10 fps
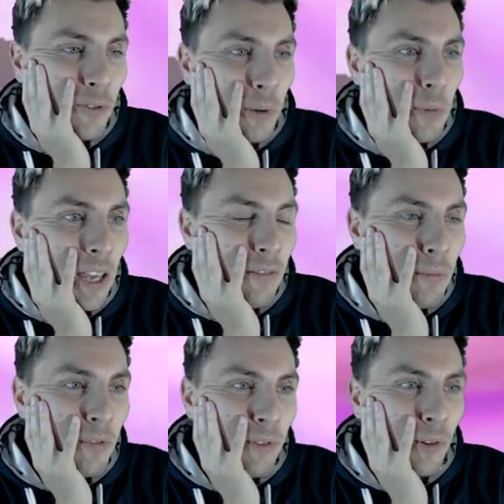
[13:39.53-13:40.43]
Room ever
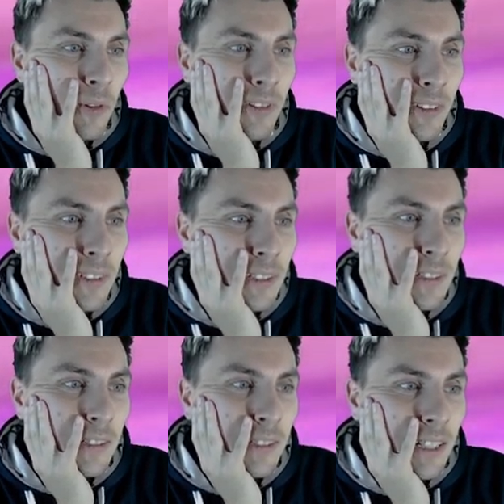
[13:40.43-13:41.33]
before.
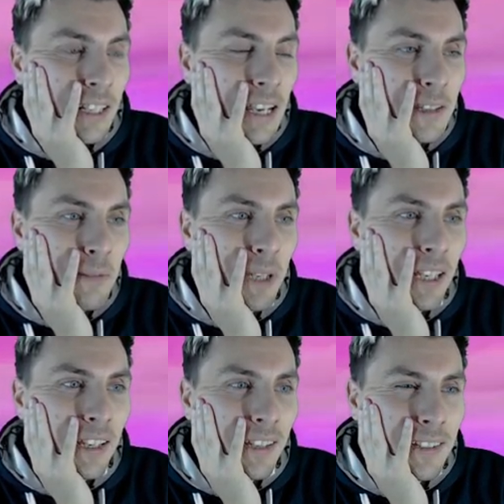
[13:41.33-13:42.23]
It has to
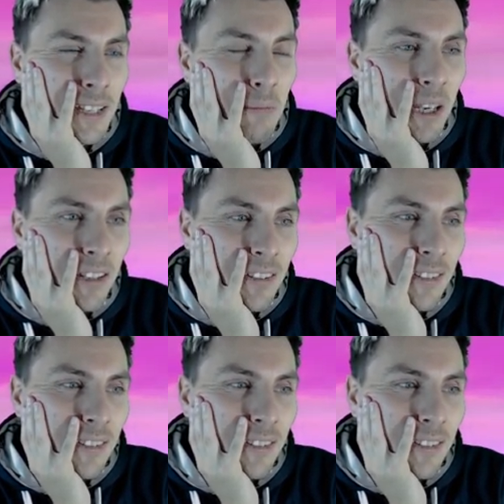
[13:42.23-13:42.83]
be timid